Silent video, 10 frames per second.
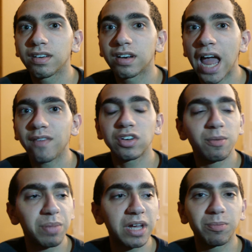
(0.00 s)
having to
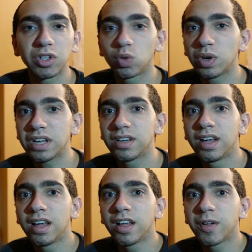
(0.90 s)
pick between
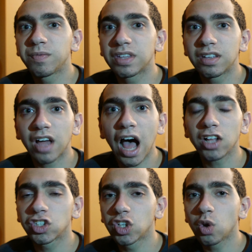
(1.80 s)

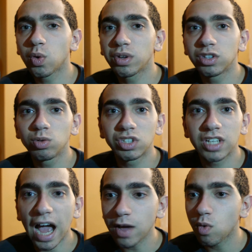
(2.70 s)
Han Solo and Luke
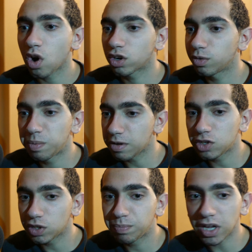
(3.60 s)
Skywalker? But
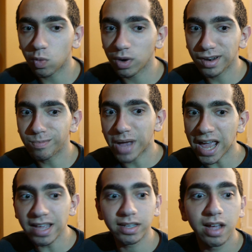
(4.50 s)
just pick one and
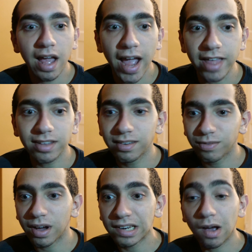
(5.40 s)
bang, and then you
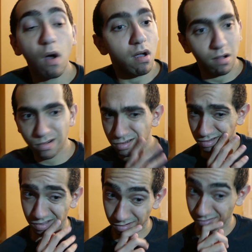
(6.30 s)
find out, oh,
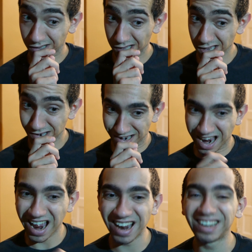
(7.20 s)
they're
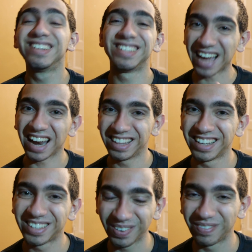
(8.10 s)
related. Not in
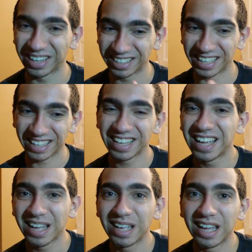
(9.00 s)
this one, but it's like,
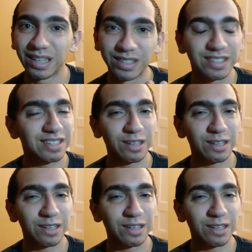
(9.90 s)
it's